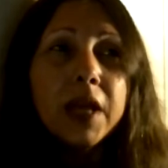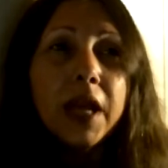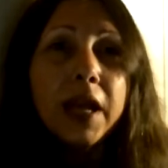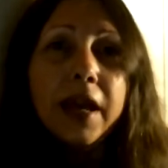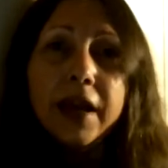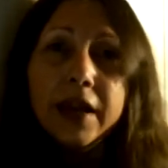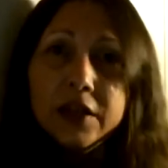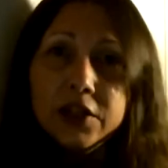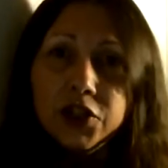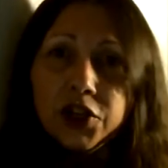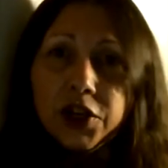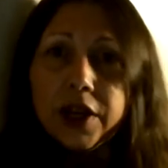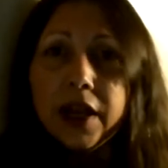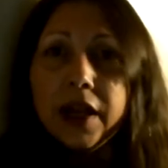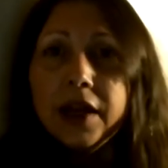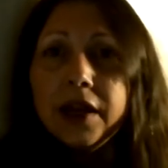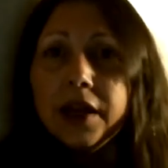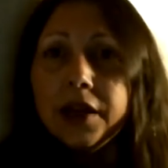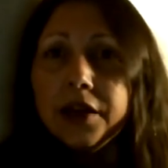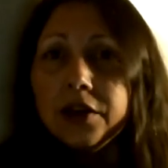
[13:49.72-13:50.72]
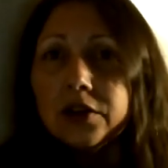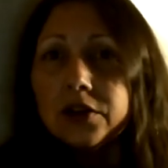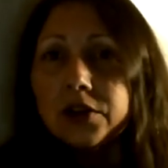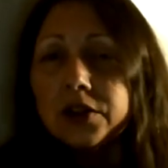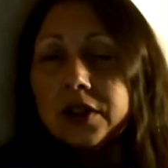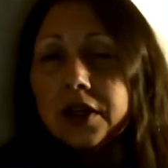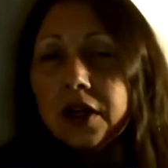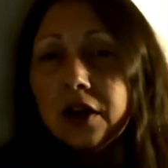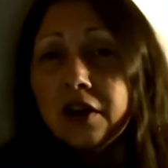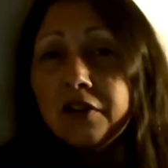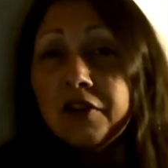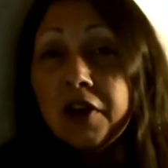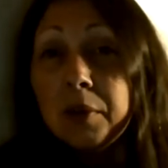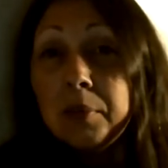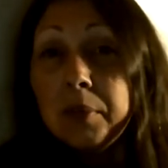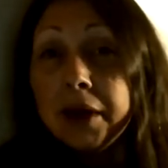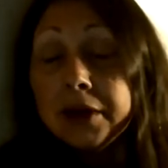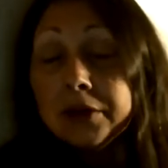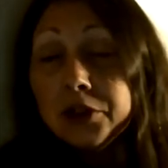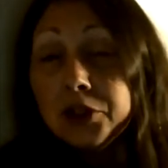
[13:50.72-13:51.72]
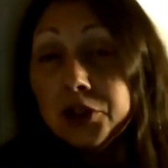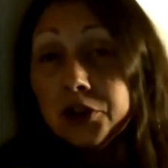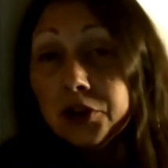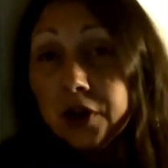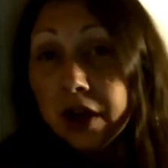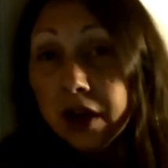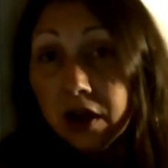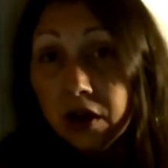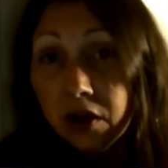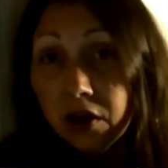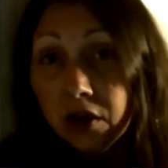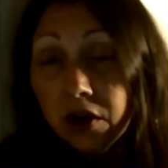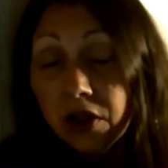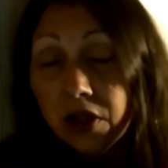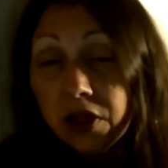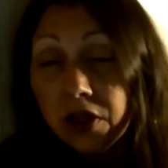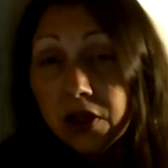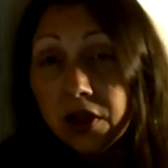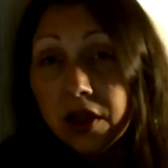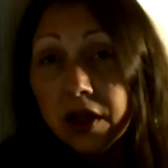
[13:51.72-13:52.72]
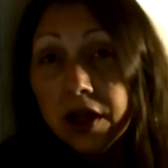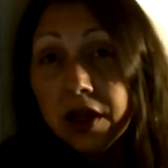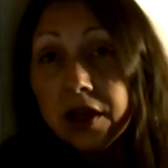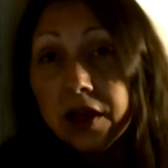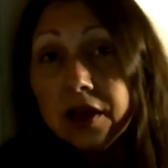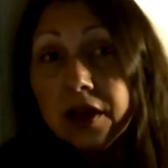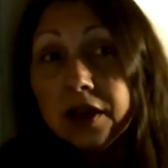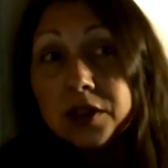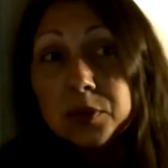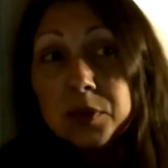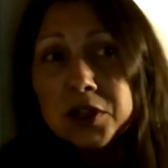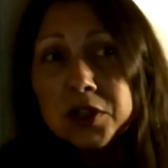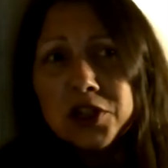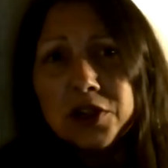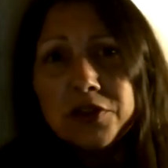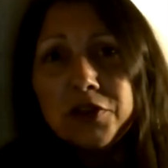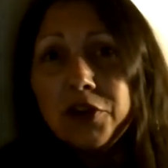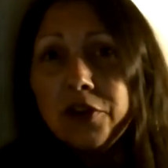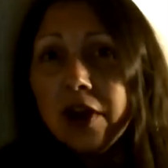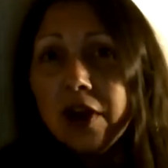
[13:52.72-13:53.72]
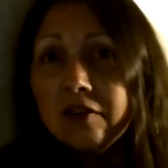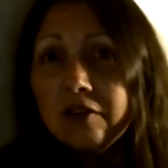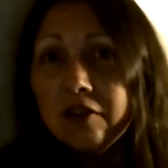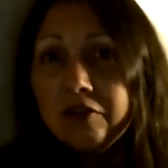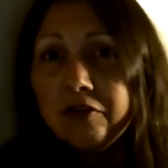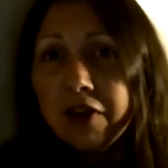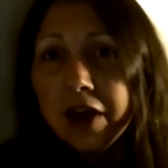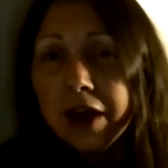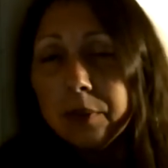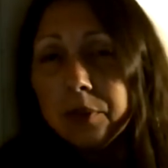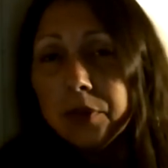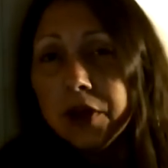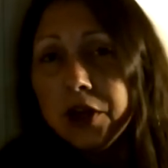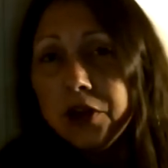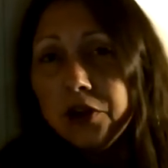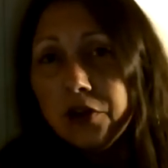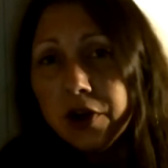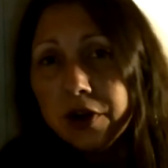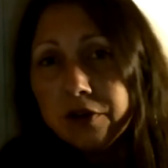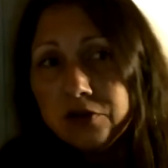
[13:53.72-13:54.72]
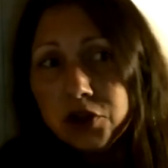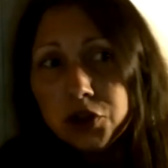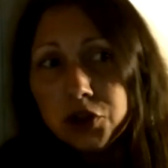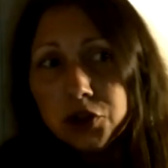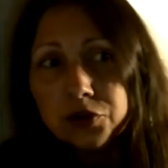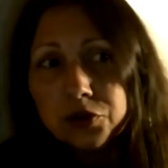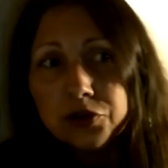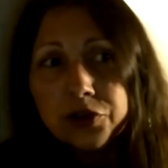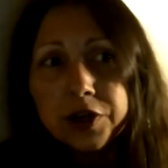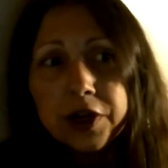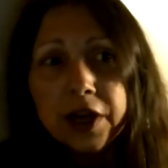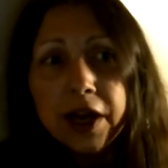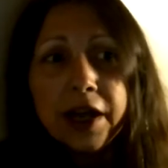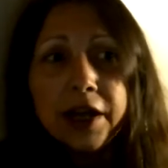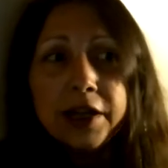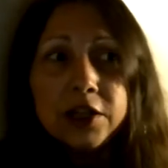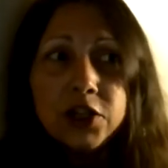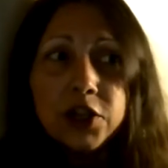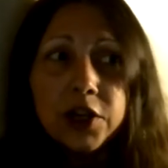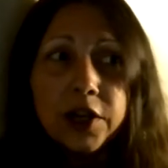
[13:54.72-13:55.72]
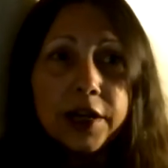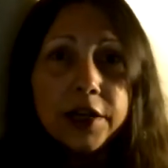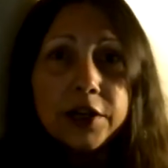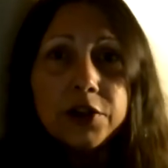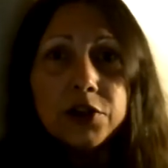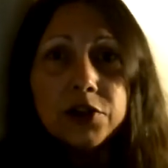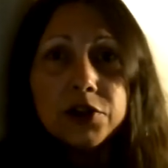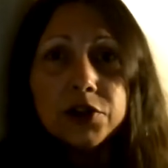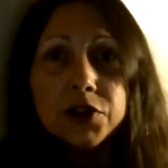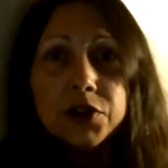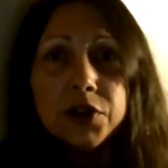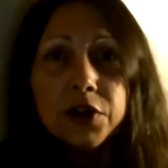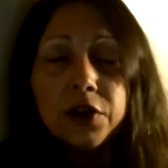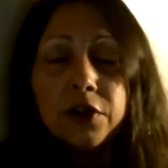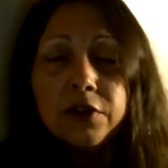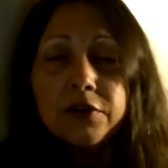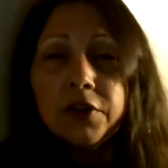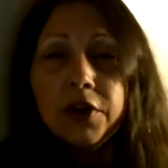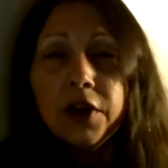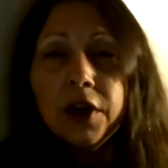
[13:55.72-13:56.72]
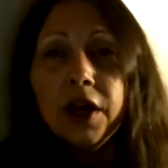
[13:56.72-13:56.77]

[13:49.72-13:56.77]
educating yourself about your health, and especially if you have a family, you have children, educate yourself